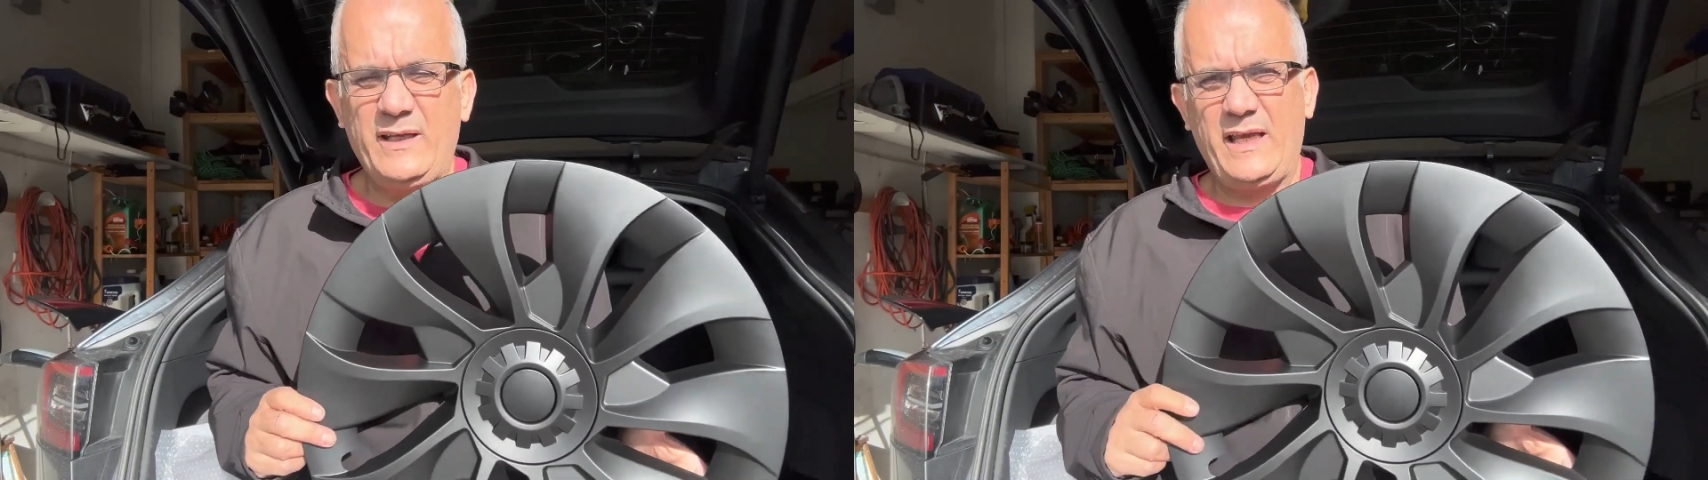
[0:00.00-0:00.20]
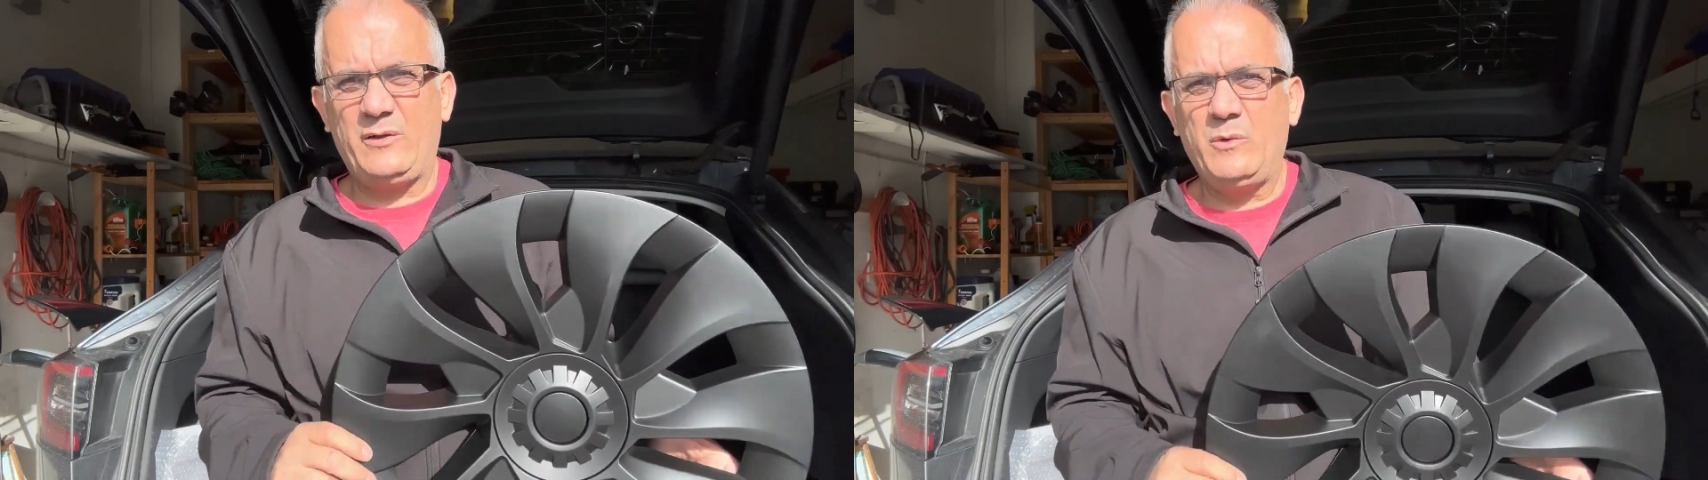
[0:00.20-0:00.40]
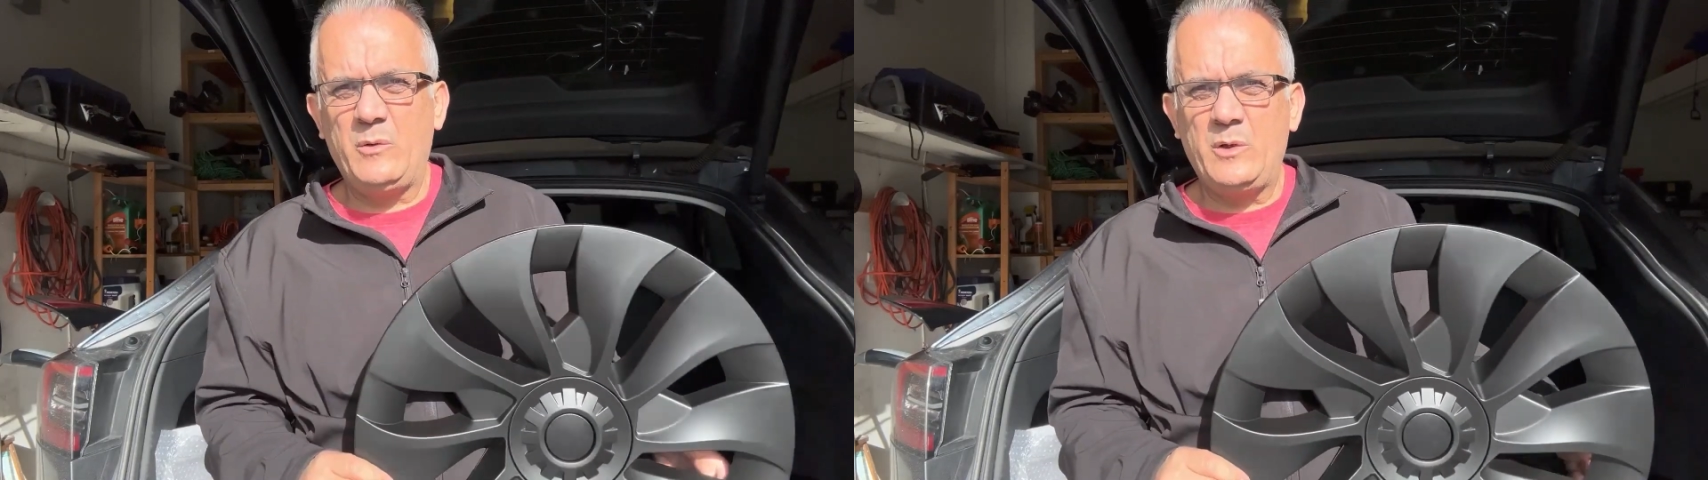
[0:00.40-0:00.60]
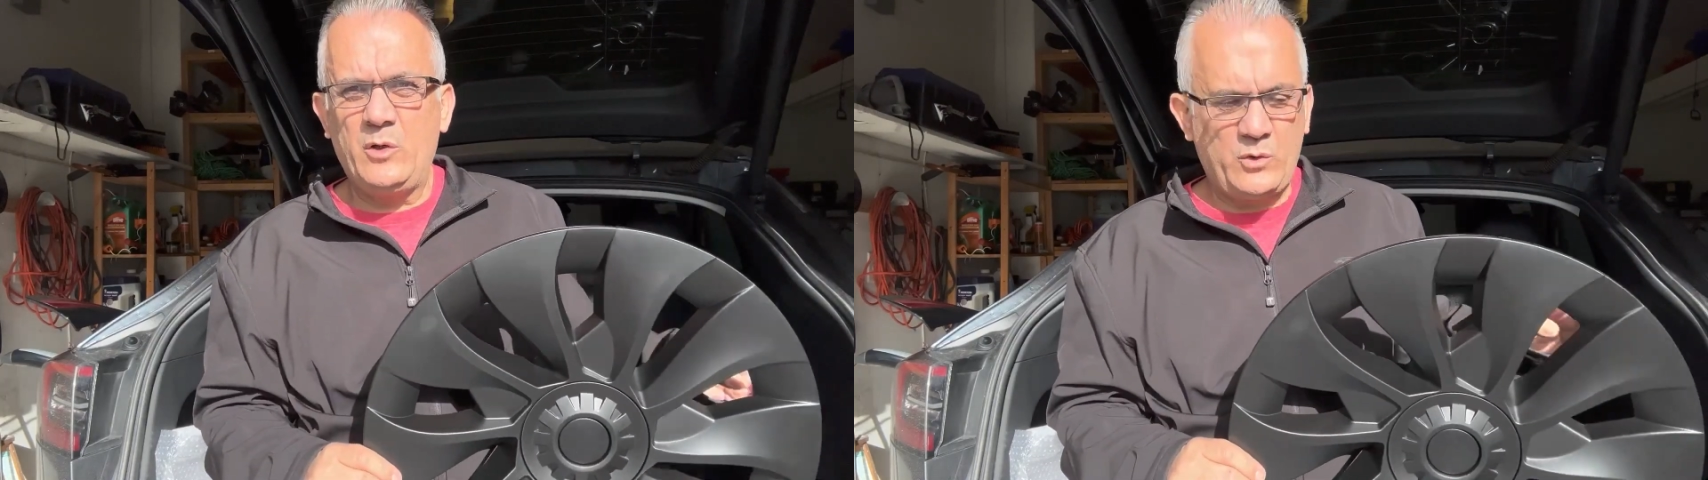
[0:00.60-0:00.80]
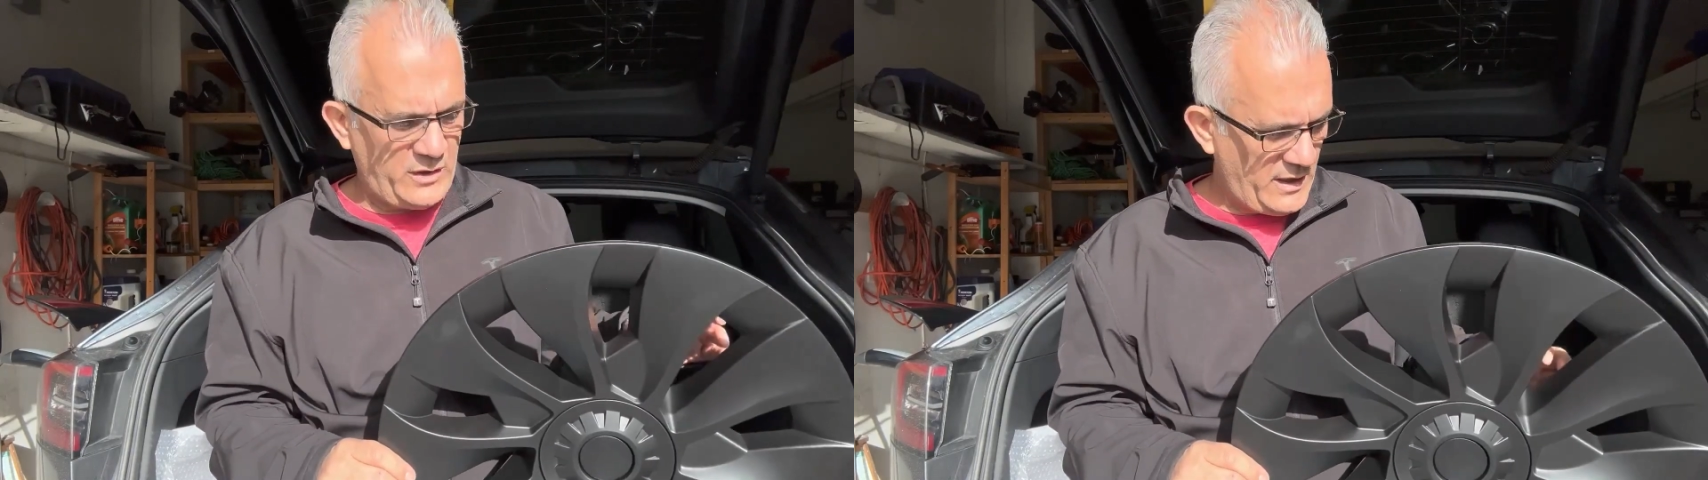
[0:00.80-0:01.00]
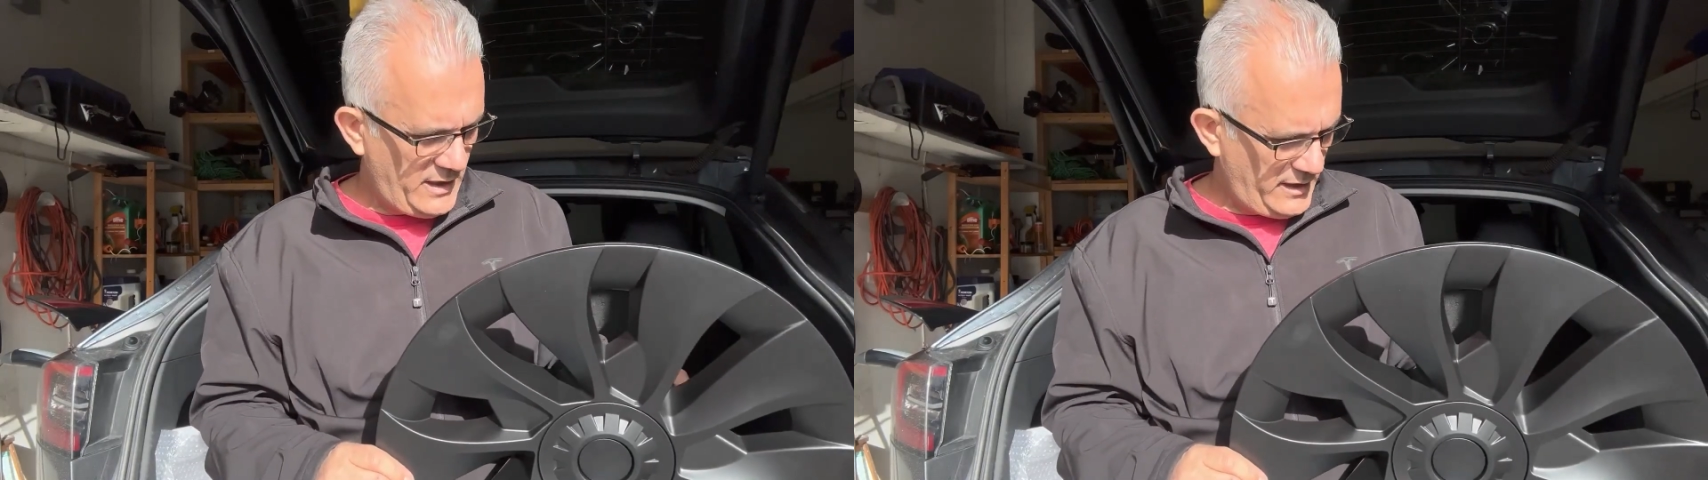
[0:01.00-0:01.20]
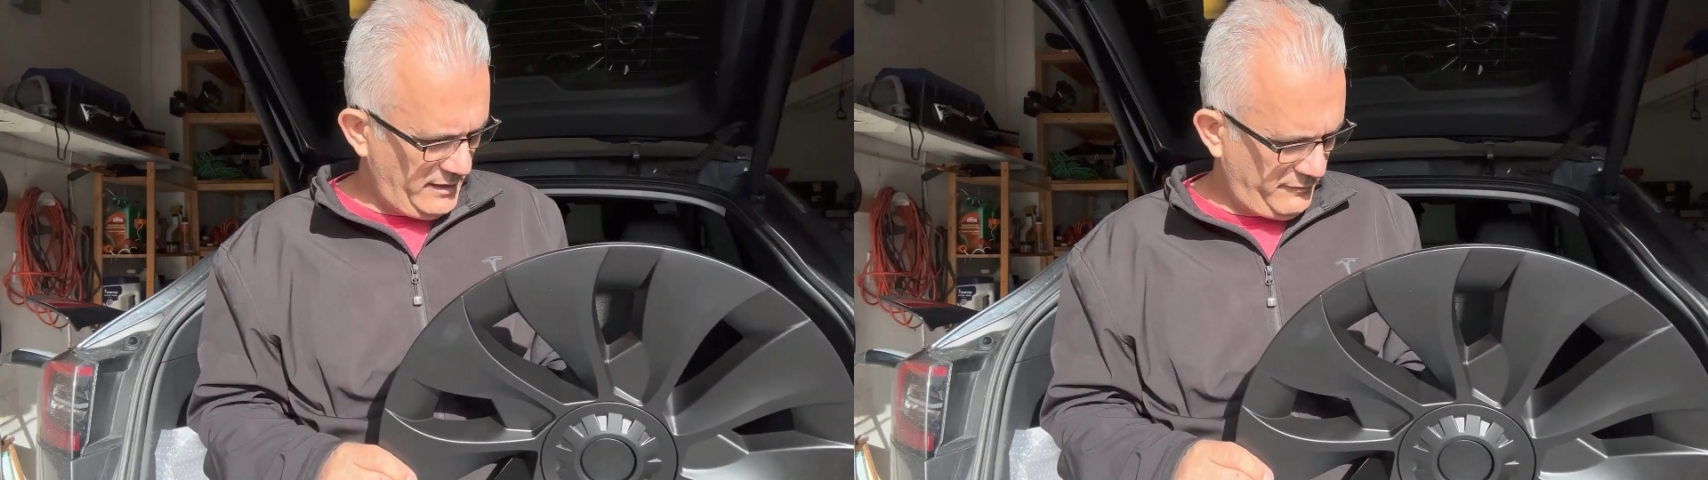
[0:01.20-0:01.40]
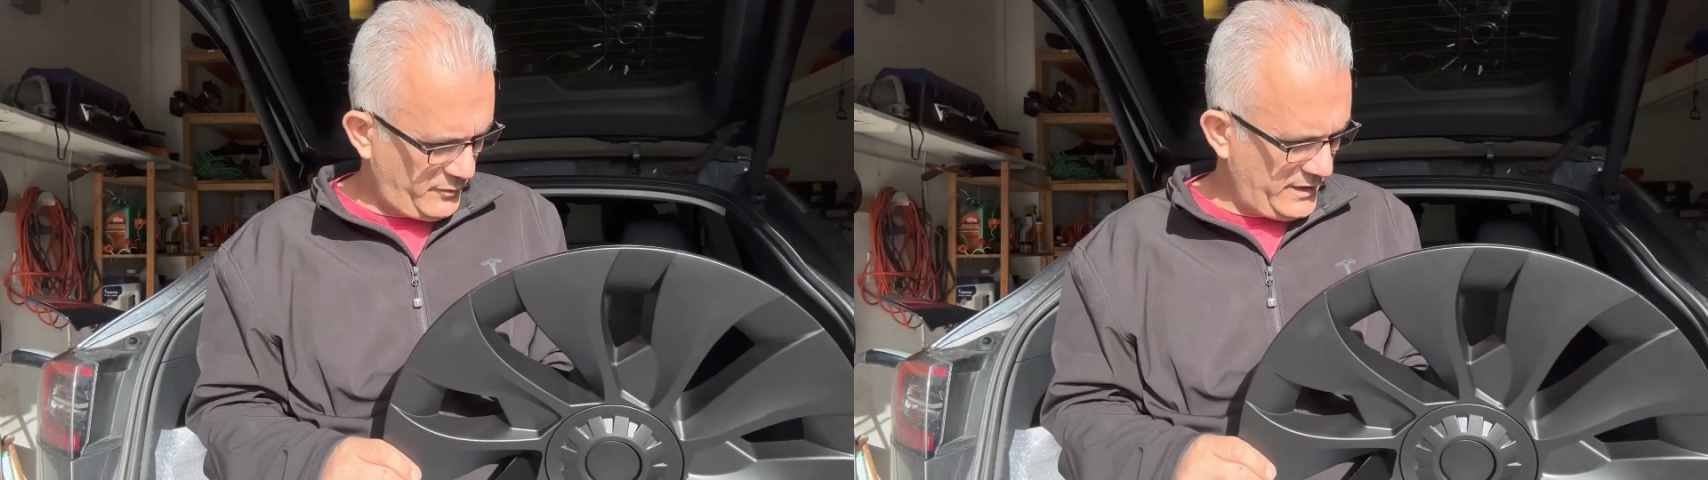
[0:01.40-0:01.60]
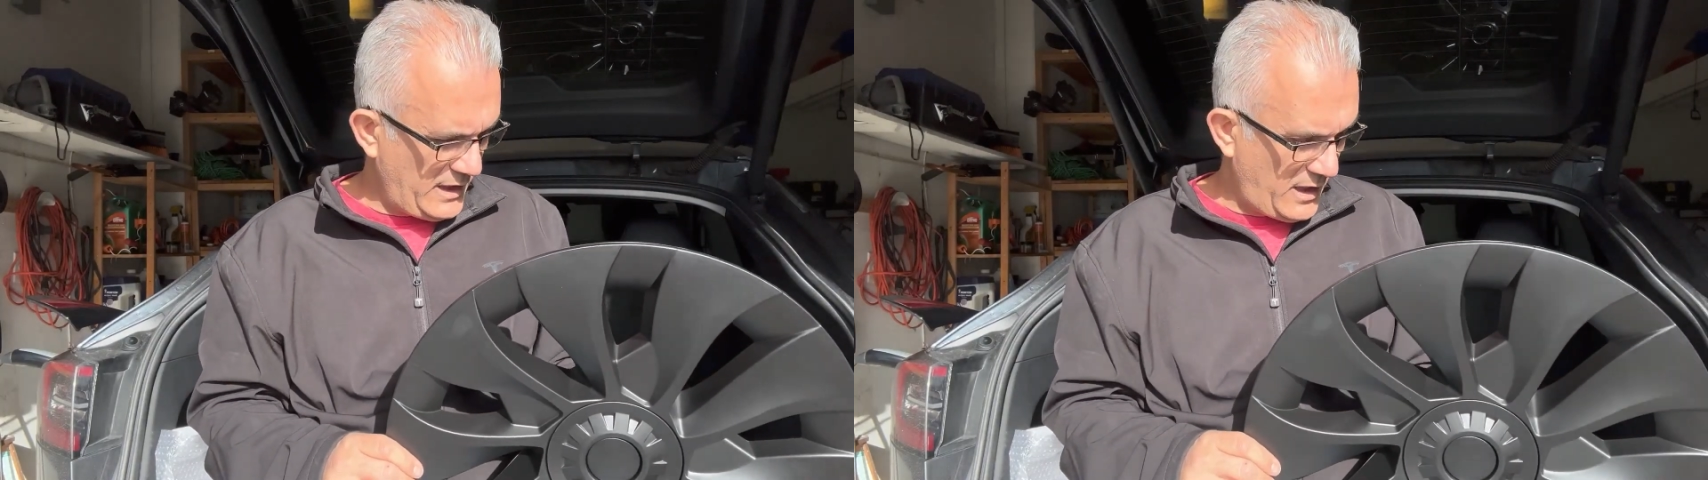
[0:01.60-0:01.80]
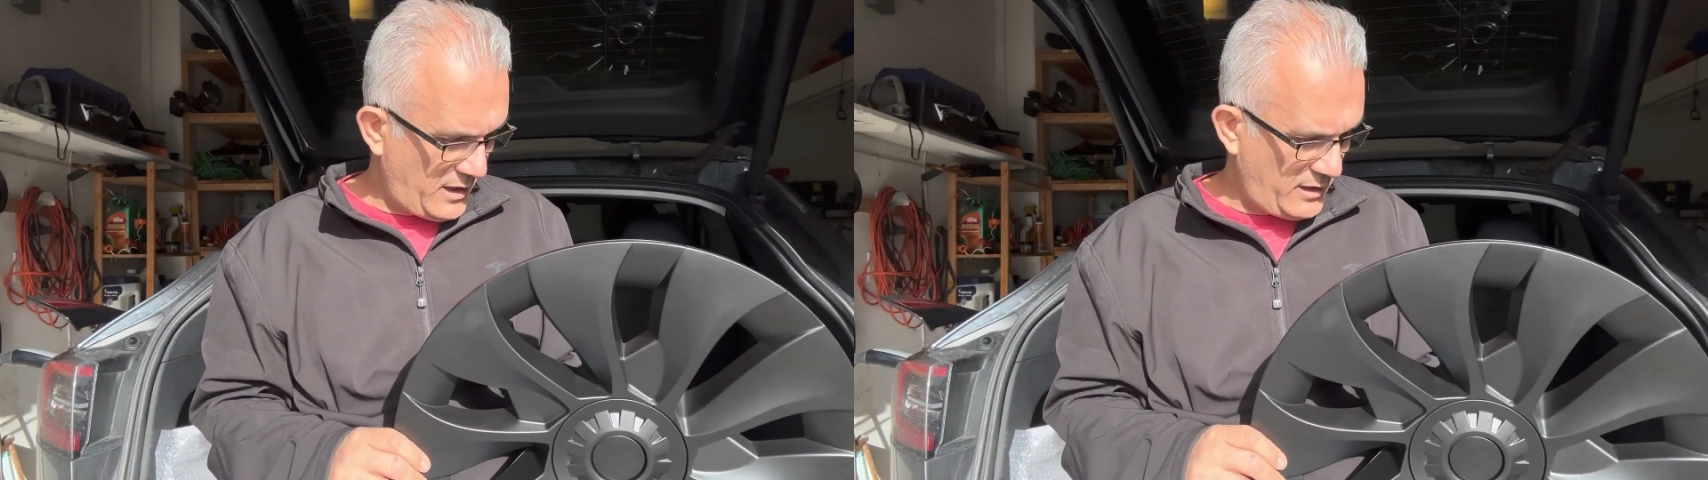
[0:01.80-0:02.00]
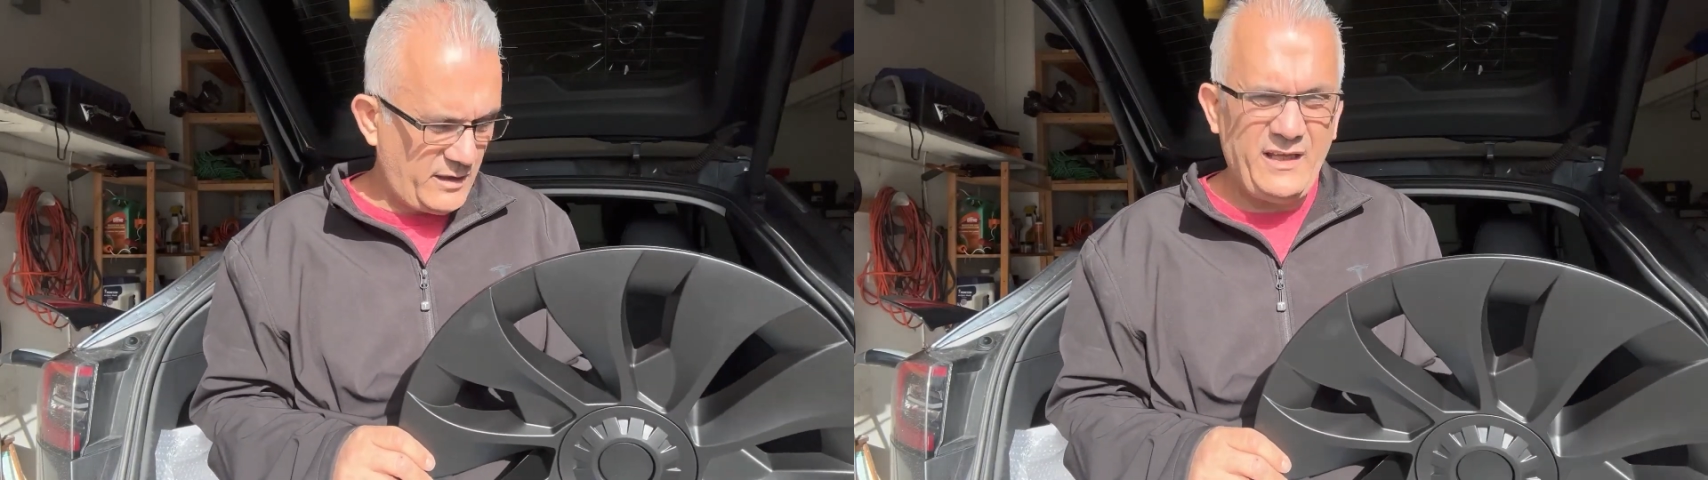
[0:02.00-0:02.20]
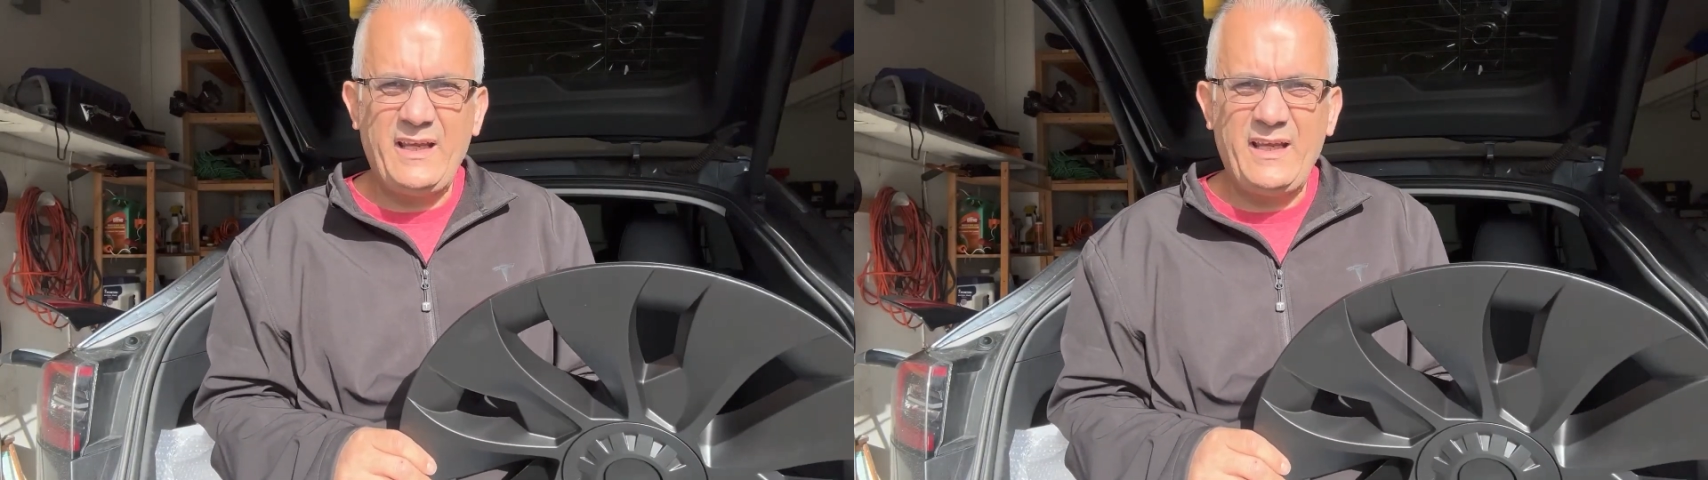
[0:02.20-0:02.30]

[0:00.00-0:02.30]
and we will look if we are